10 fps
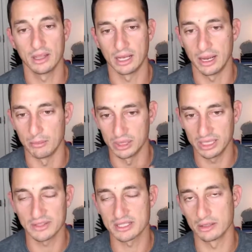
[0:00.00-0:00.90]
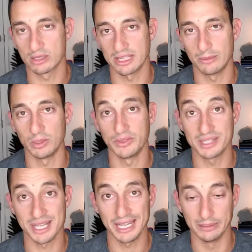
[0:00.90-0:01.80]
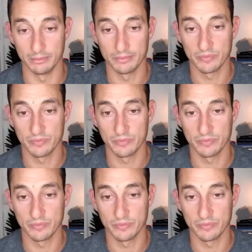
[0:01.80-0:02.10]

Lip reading: I believe it's locked up with the team.